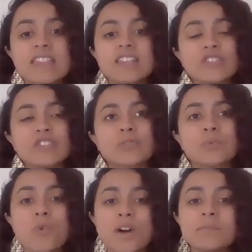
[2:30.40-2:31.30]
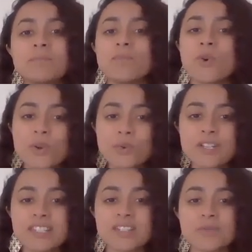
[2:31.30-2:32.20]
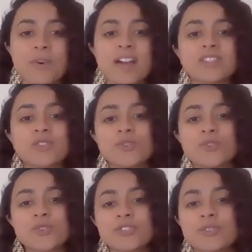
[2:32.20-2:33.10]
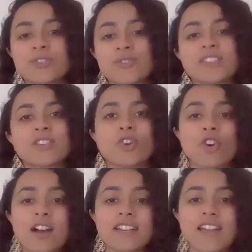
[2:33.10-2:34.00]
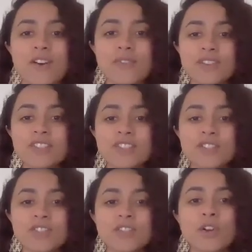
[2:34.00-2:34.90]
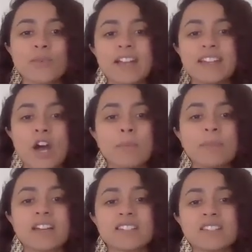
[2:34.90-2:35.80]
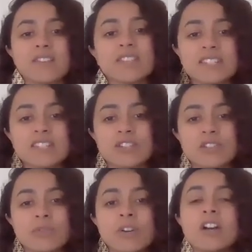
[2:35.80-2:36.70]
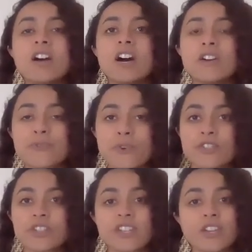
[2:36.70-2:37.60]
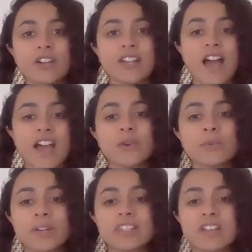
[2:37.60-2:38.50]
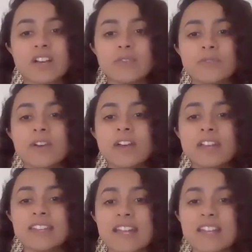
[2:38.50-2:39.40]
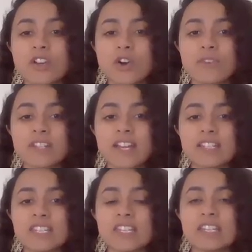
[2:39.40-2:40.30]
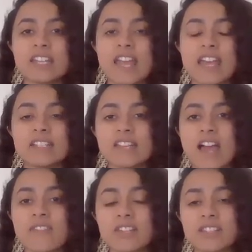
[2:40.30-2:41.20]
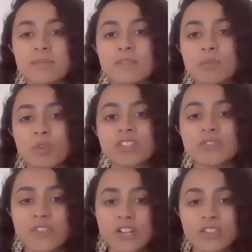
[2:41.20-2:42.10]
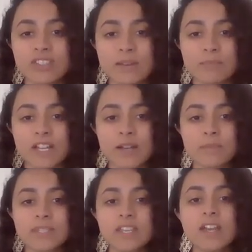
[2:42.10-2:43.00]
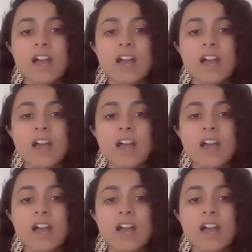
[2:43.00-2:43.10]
This is just one more reason why it's crucial to address our chronic health concerns right now, because if this is you, unfortunately, you're at a higher risk of getting COVID-19 and having some of the more severe symptoms.